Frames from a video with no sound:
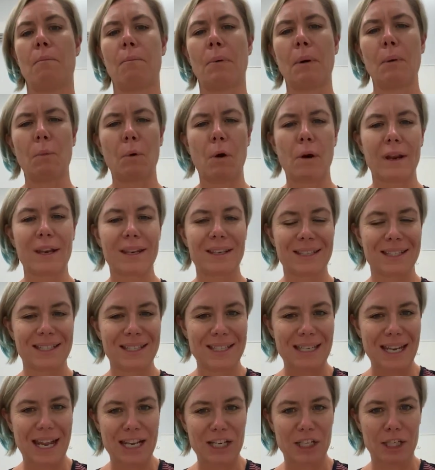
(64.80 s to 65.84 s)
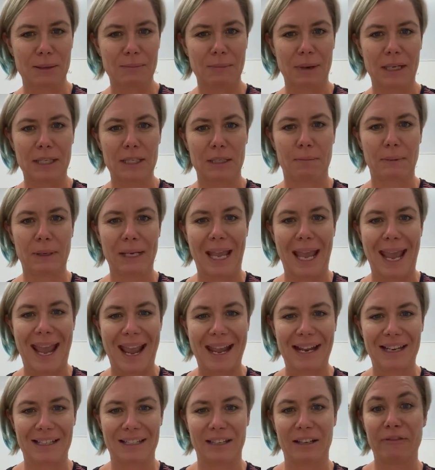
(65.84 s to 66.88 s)
But what does it actually mean to be
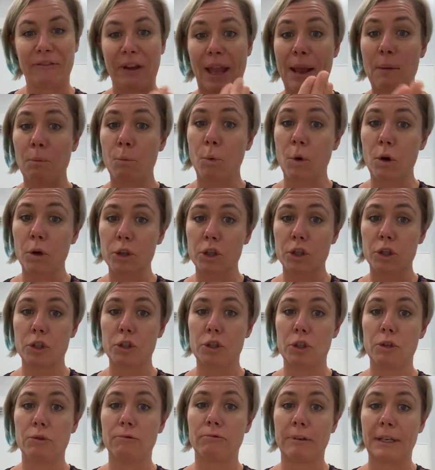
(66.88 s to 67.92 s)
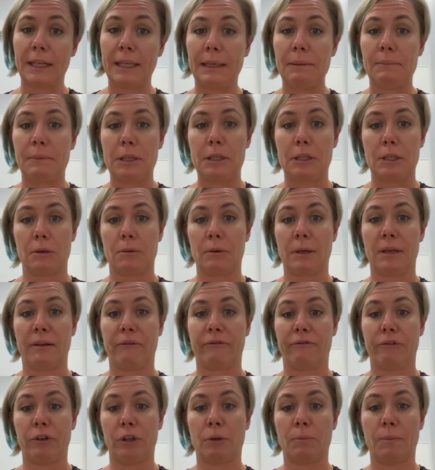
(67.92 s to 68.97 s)
active, and what should you really be doing
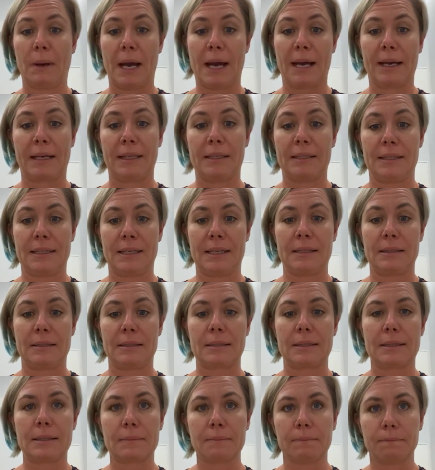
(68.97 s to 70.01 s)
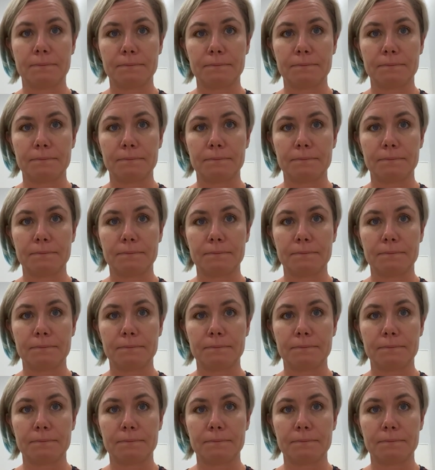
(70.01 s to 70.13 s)
for your Parkinson's?